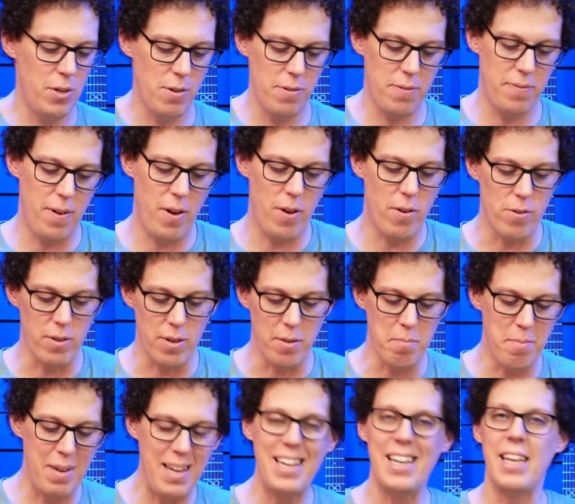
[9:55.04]
your phone,
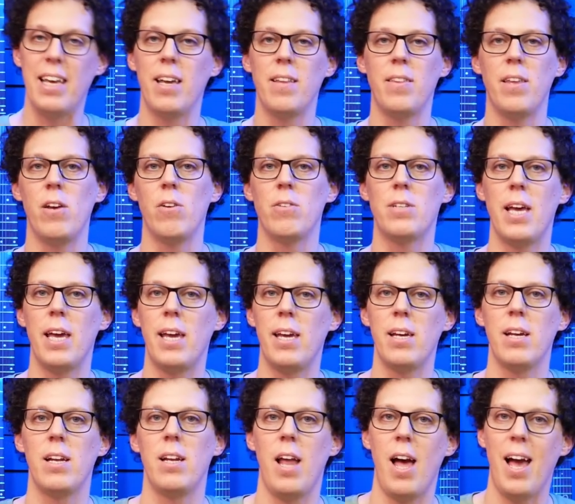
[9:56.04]
meaning that you're
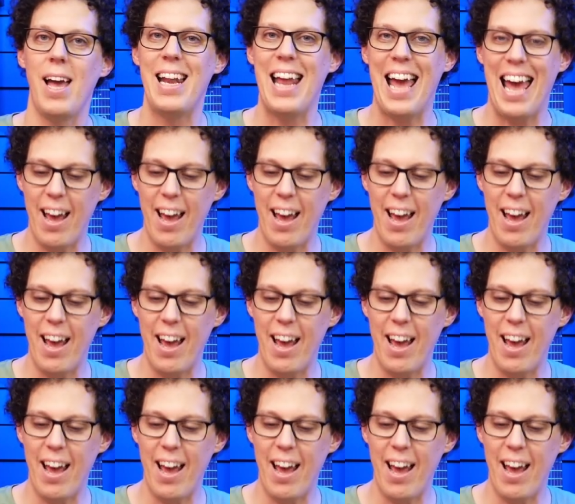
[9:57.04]
taking a line